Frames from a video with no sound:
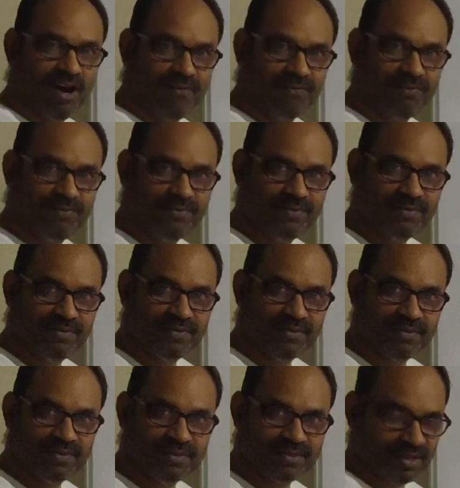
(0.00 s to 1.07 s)
of
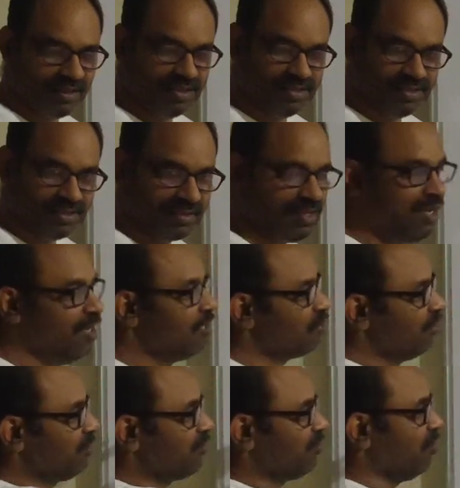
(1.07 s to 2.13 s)
36.
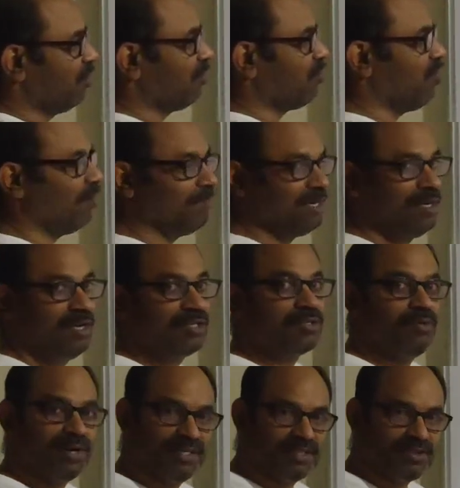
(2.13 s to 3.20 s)
So it's not common.
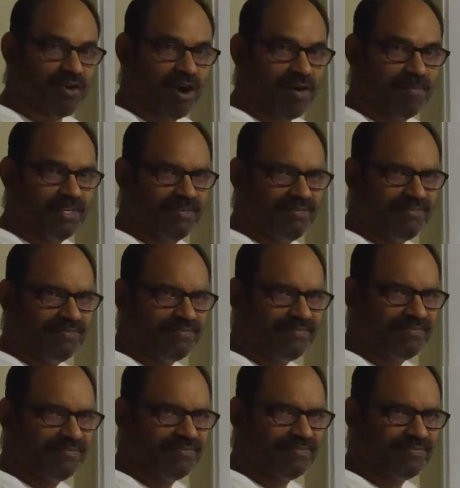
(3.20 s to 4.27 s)
So what is common?
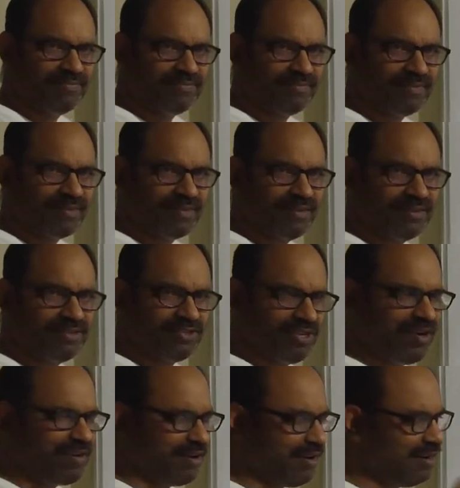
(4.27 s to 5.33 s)

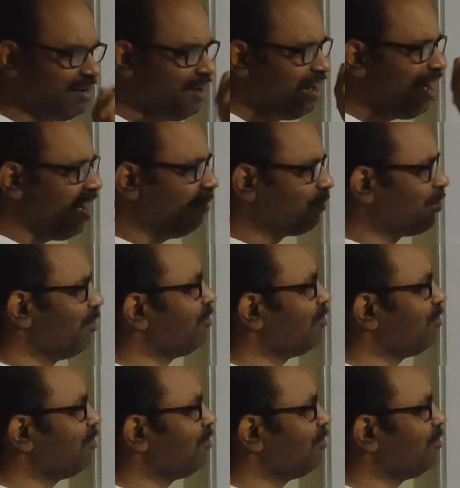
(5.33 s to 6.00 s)
Children, I'm